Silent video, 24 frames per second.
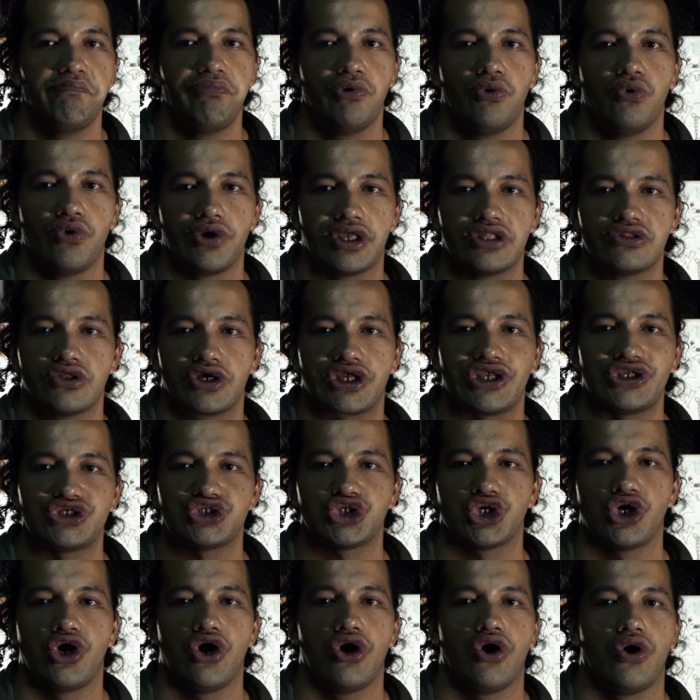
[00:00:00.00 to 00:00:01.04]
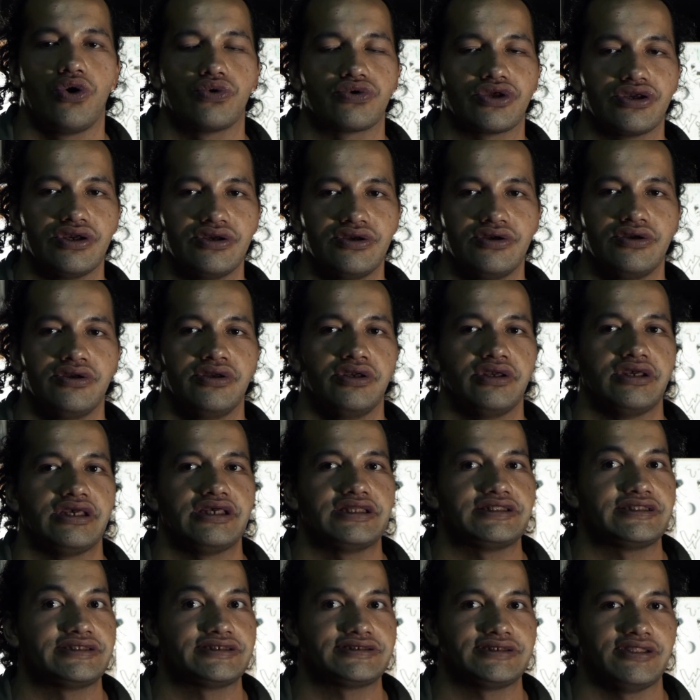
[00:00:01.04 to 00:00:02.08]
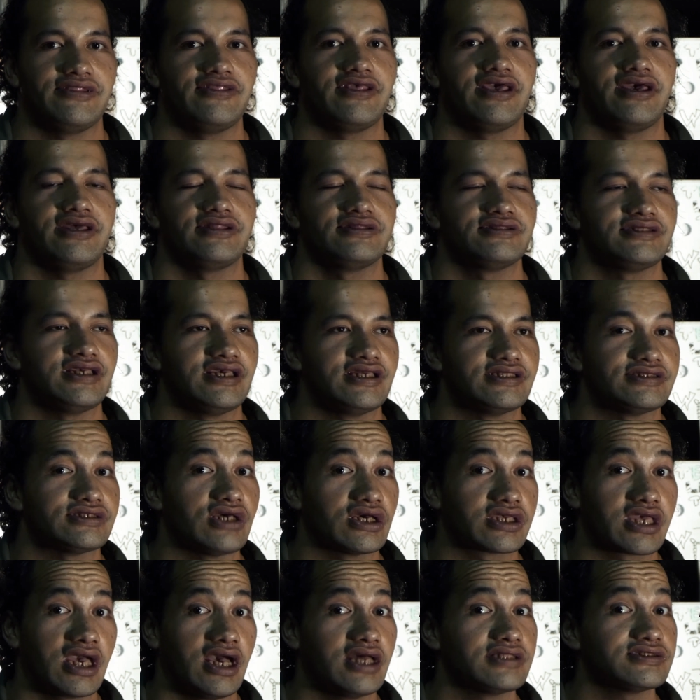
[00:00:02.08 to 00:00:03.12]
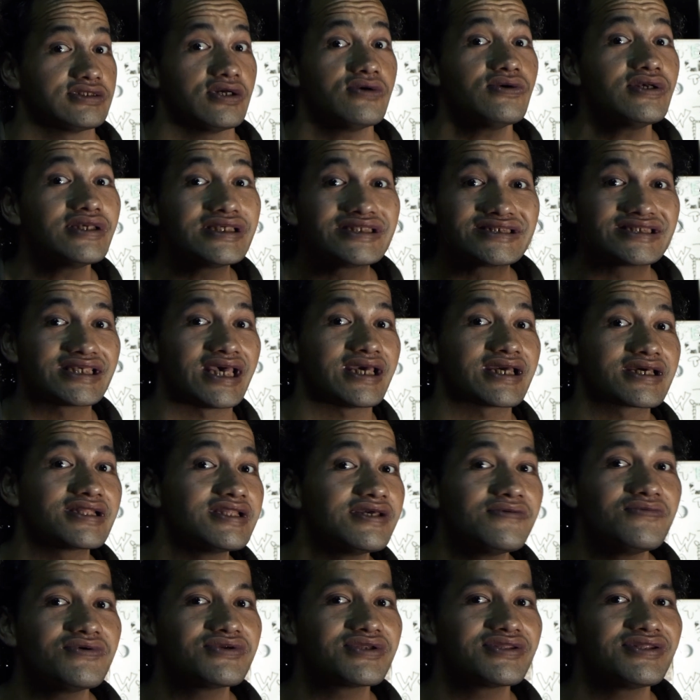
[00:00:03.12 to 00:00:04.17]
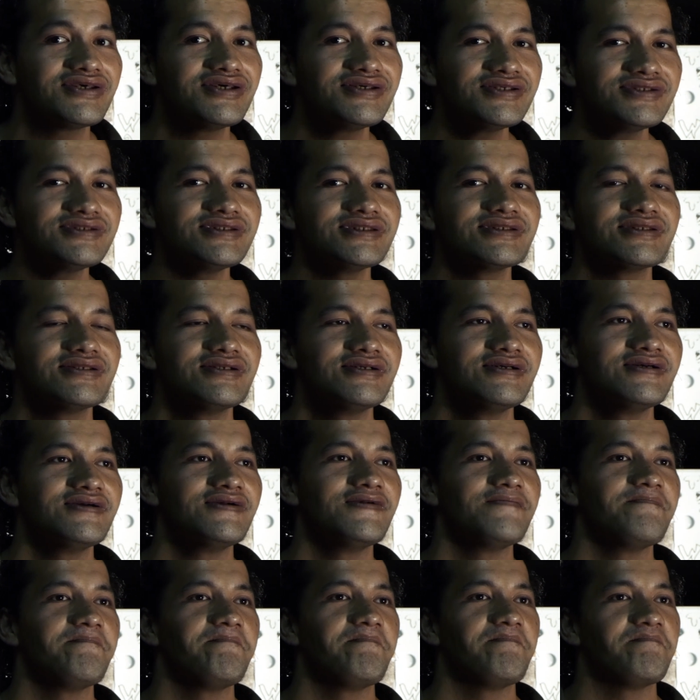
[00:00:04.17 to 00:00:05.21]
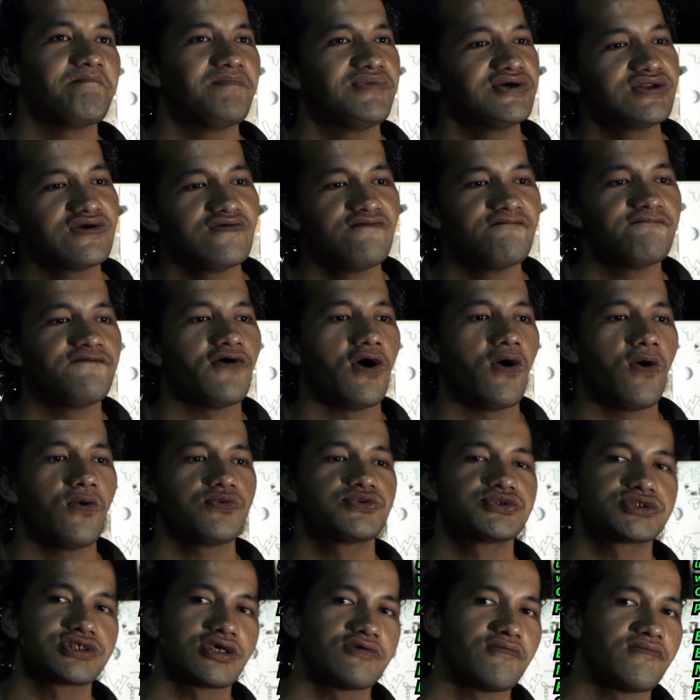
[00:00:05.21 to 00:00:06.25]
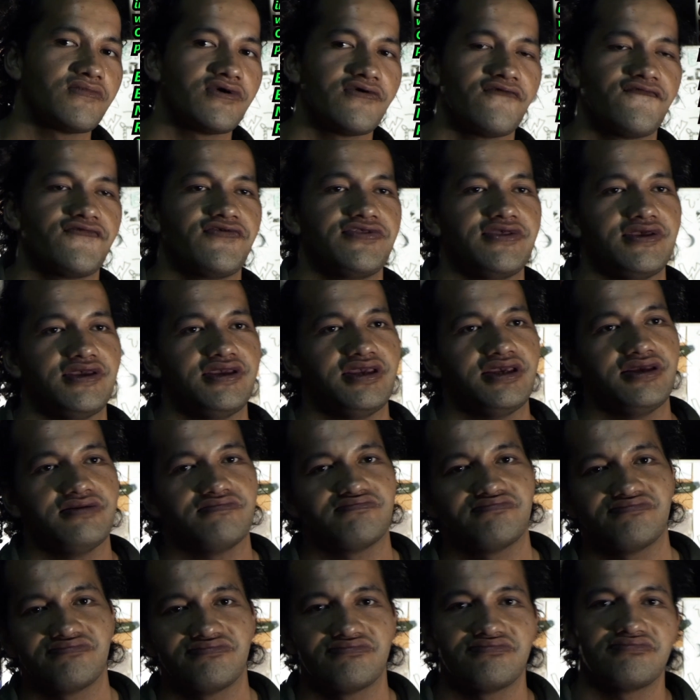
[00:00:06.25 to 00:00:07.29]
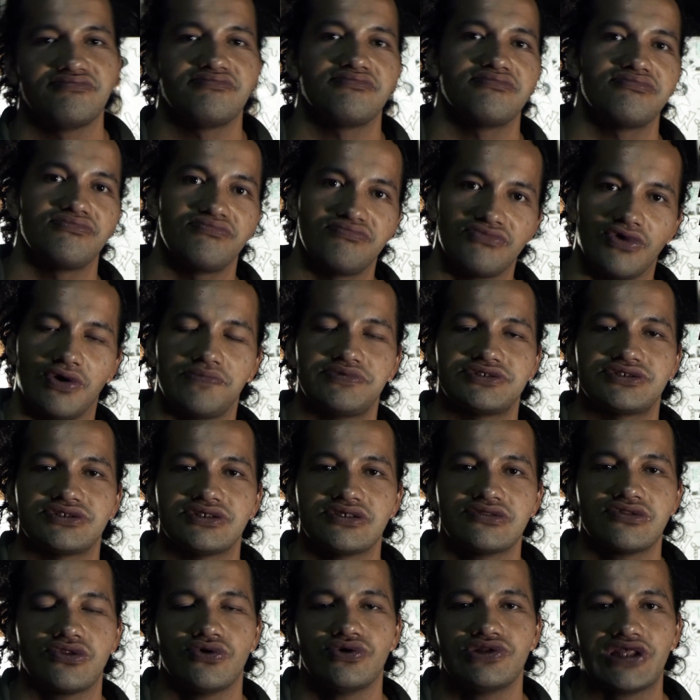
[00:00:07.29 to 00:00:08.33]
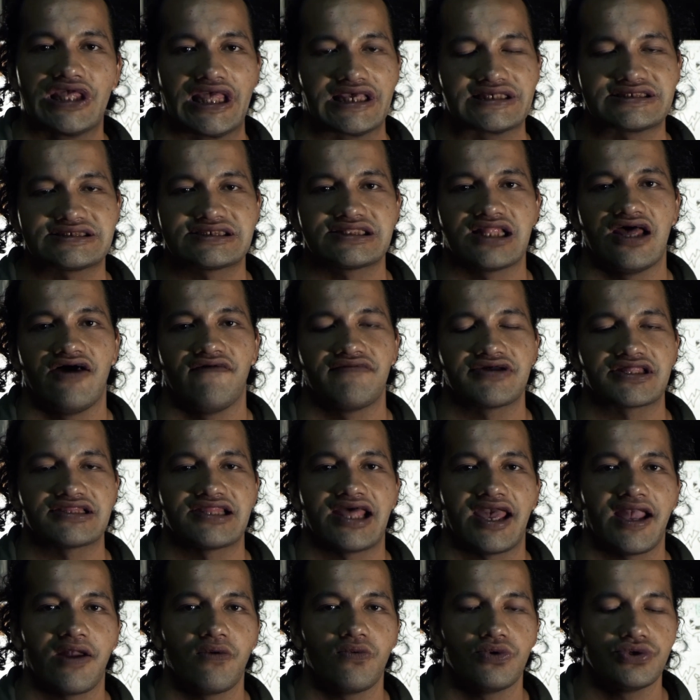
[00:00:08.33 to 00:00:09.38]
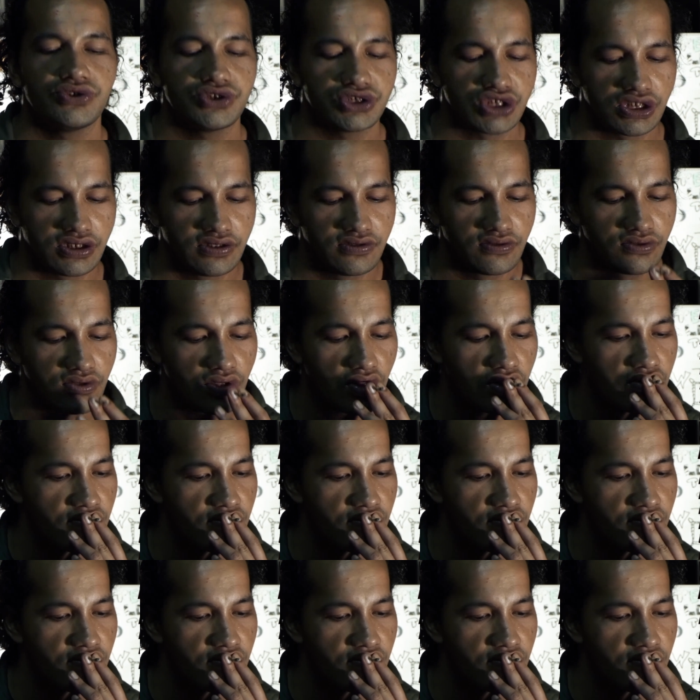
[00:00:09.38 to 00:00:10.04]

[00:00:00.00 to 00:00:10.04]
boy, like a child. It's that intense. I can't tell you exactly what it is, but it involves some of the, obviously learning a Slavic language and